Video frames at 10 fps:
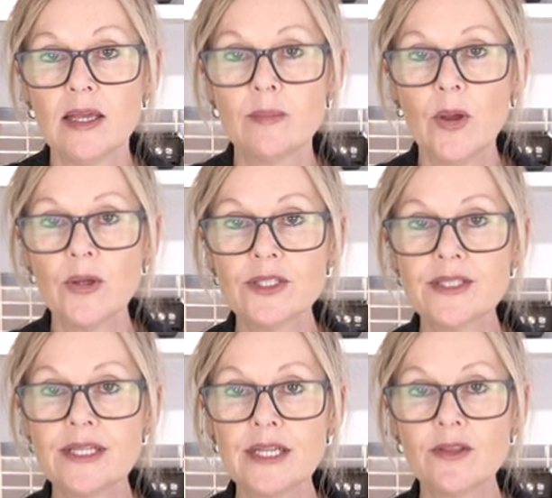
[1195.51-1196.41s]
in
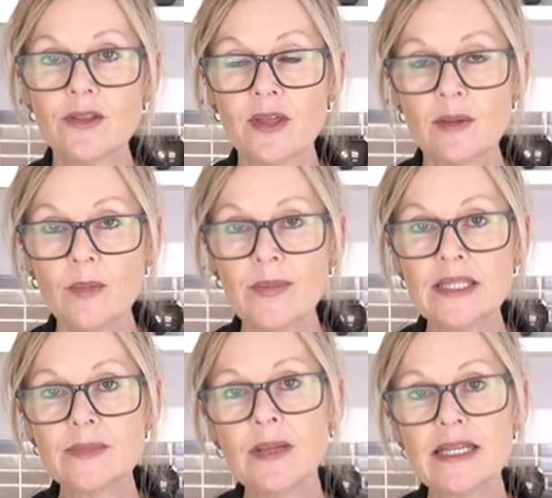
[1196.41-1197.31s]
purchasing the
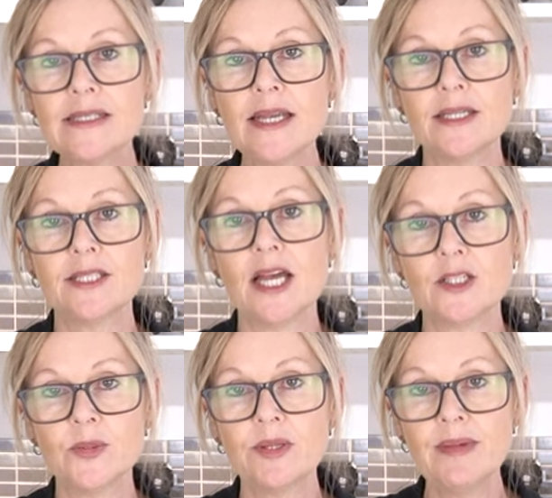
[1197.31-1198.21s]
Thermomix, please get in
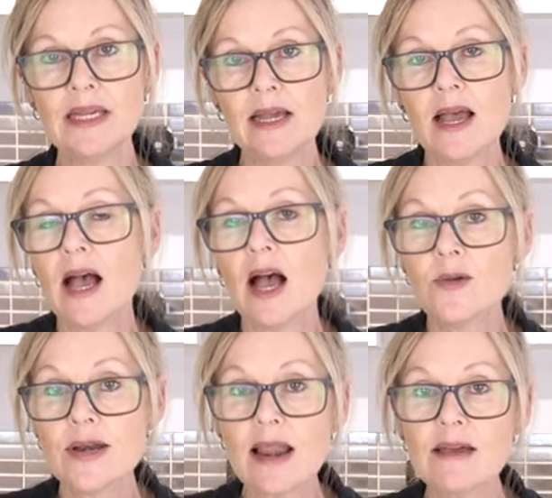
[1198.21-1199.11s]
touch with me. I
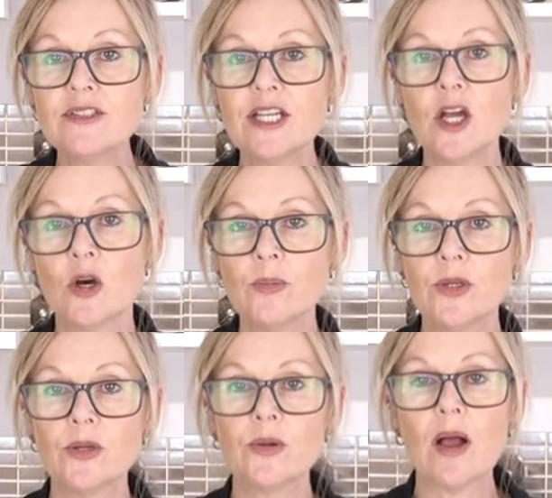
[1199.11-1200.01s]
would love to help
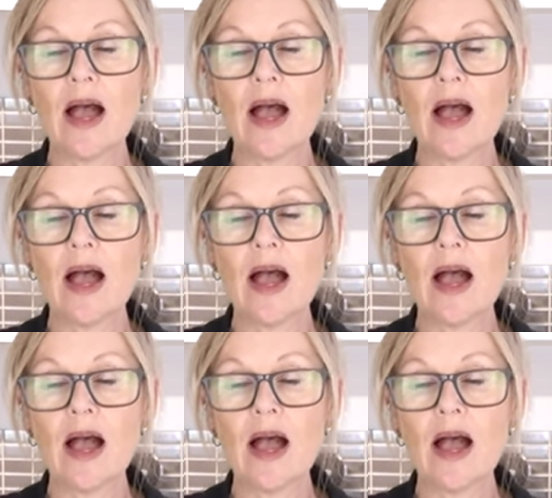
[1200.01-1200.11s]
you